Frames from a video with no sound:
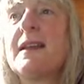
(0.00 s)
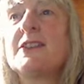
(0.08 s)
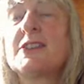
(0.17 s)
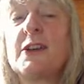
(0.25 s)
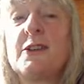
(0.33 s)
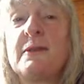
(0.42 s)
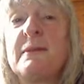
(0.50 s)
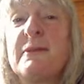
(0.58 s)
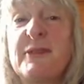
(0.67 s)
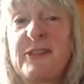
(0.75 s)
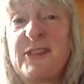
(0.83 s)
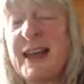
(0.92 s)
So
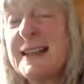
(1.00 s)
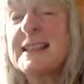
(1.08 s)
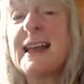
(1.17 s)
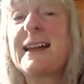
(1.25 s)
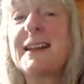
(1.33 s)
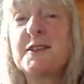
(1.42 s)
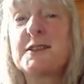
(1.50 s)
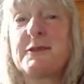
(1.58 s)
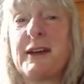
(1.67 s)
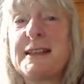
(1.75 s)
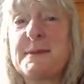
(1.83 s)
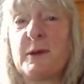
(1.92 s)
that's how to use
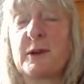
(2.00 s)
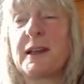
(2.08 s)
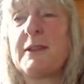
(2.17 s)
Facebook.